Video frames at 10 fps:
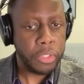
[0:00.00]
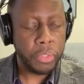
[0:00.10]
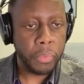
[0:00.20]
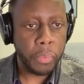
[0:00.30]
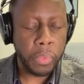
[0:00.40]
So
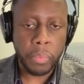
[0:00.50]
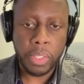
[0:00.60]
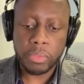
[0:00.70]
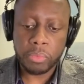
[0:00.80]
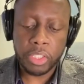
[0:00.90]

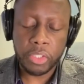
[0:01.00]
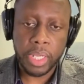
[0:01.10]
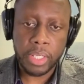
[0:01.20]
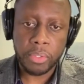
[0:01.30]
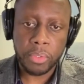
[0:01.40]
when did
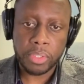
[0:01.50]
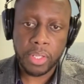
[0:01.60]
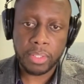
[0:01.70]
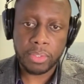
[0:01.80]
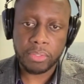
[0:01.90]
you get
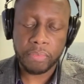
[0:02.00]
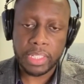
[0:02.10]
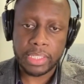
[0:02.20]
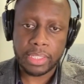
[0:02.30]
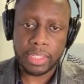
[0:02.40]
your diagnosis
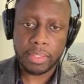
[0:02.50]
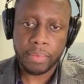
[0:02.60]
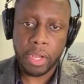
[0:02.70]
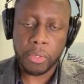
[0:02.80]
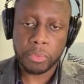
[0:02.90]
of
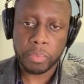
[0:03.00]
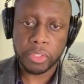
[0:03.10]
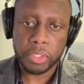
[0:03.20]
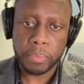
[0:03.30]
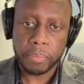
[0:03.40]
ADHD? How
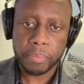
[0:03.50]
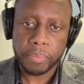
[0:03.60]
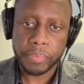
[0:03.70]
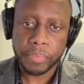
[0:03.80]
old was you?